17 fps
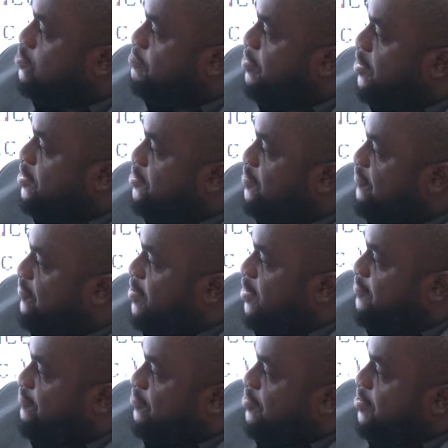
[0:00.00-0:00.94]
make it
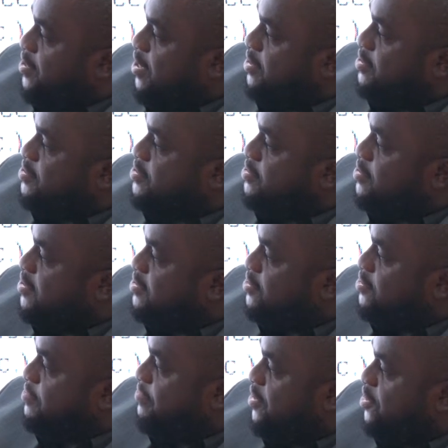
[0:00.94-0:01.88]
difficult for yard
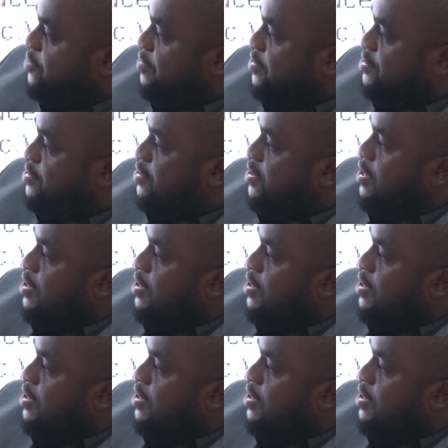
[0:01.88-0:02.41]
density management.